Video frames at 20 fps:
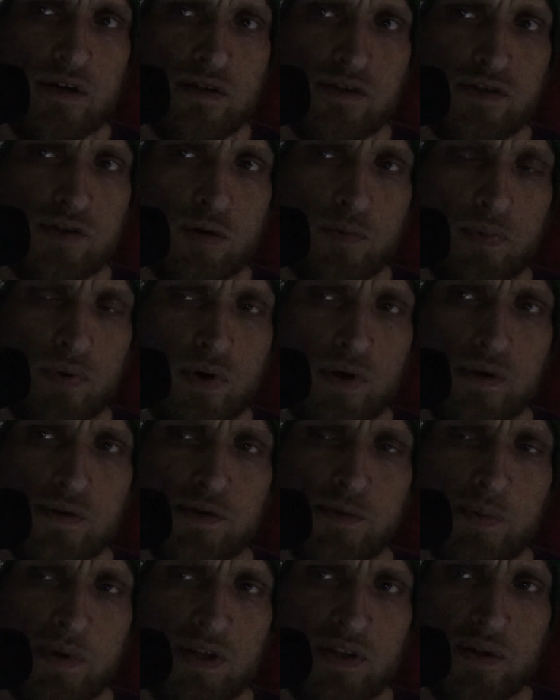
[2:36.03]
so
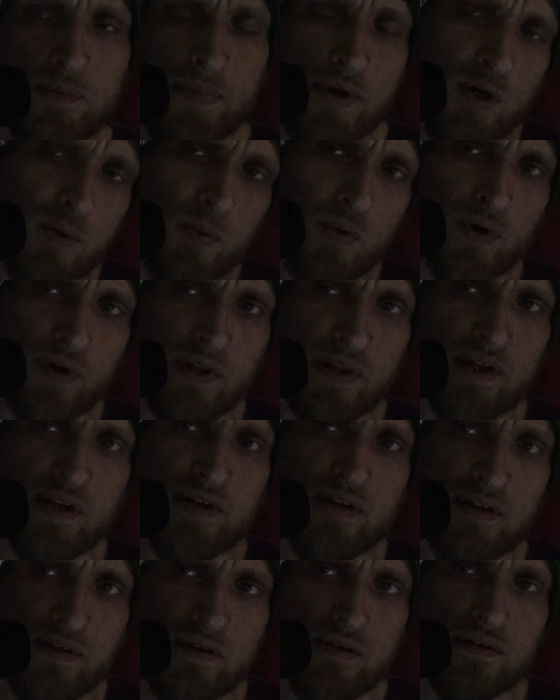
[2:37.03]
Prost, being the bellboy
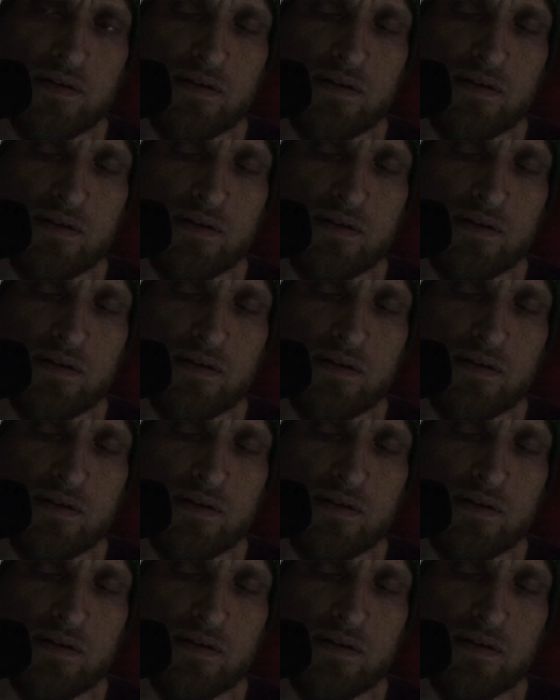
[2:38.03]
then,